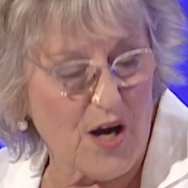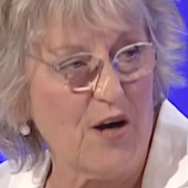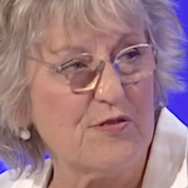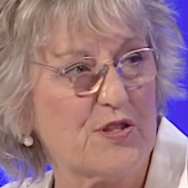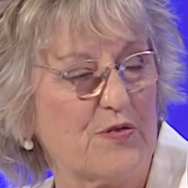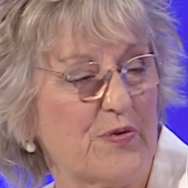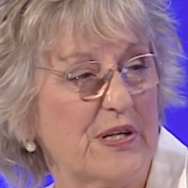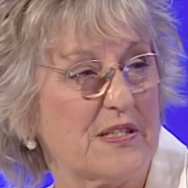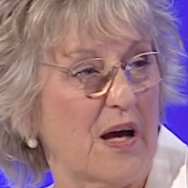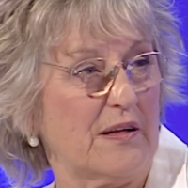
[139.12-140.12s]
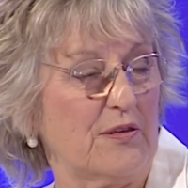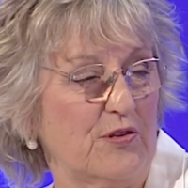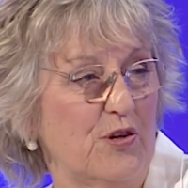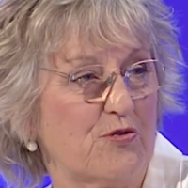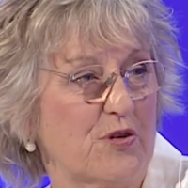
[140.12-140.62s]
a host of recycled
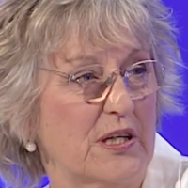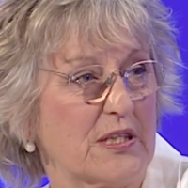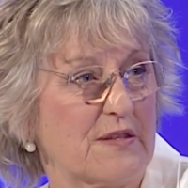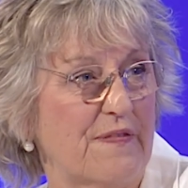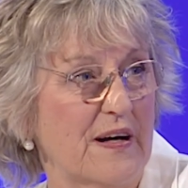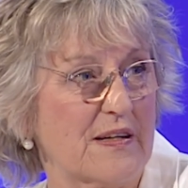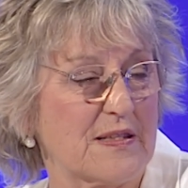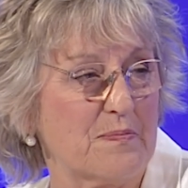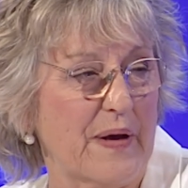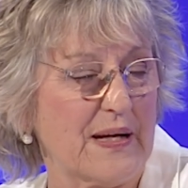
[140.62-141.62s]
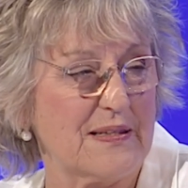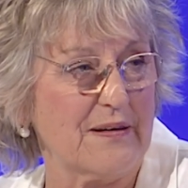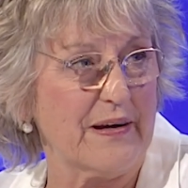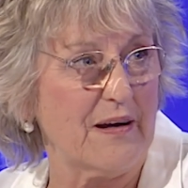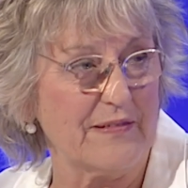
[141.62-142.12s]
nutrients, fungus and
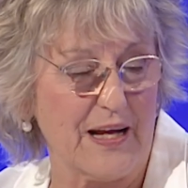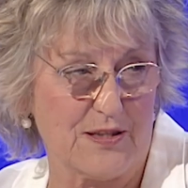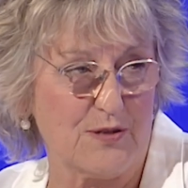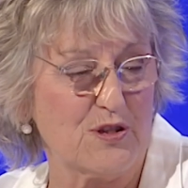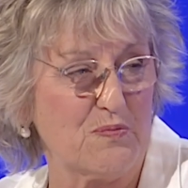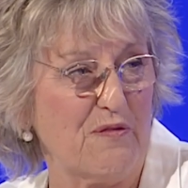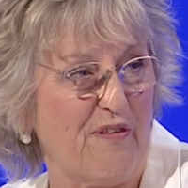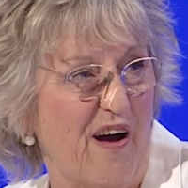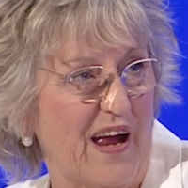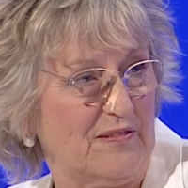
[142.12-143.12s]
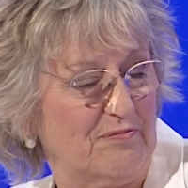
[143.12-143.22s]
bacteria, and that suits me fine.